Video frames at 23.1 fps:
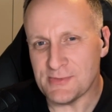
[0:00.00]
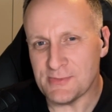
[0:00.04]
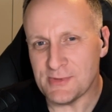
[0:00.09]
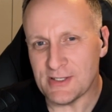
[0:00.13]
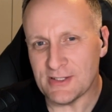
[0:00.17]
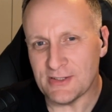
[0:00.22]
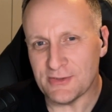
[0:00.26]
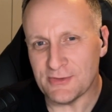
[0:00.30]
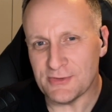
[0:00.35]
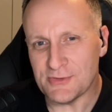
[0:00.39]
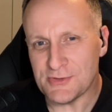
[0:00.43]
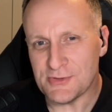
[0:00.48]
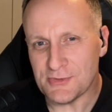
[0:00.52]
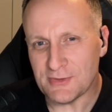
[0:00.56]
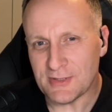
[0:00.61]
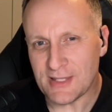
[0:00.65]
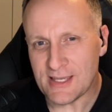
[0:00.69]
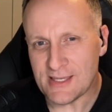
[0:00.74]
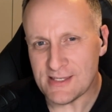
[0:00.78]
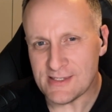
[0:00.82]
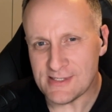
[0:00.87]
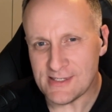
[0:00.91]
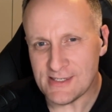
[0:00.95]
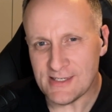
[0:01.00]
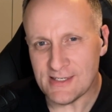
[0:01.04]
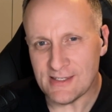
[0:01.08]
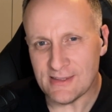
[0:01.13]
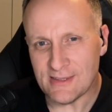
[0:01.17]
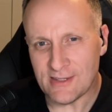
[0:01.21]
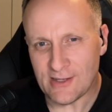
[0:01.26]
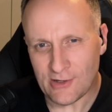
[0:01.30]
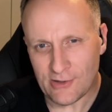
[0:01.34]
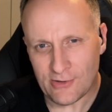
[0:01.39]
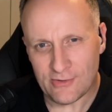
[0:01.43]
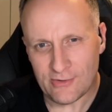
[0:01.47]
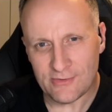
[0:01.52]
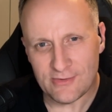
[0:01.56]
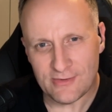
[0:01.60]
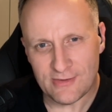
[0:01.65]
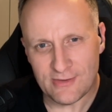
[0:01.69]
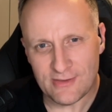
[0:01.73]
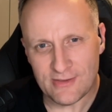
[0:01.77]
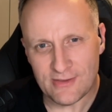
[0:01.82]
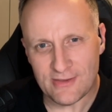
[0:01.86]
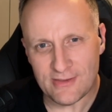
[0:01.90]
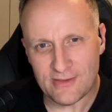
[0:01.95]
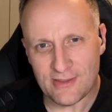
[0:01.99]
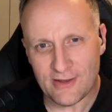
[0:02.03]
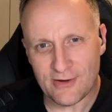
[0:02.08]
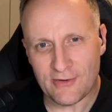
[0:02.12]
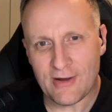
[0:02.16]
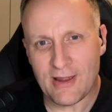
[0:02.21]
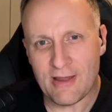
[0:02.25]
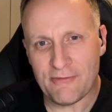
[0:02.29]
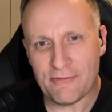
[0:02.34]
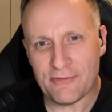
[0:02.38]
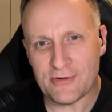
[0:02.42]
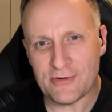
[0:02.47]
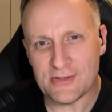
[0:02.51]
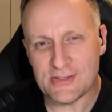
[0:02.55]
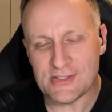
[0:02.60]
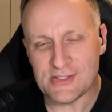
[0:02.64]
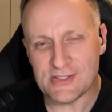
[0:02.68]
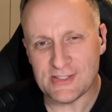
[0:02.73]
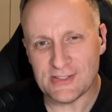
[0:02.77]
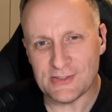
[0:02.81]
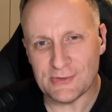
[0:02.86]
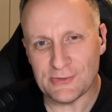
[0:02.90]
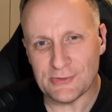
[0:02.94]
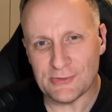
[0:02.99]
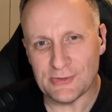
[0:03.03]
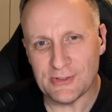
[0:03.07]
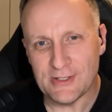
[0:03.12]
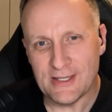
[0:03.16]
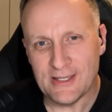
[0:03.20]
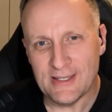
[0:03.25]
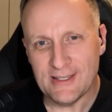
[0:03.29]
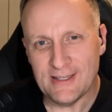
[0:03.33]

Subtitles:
to be a little too lazy in their efforts to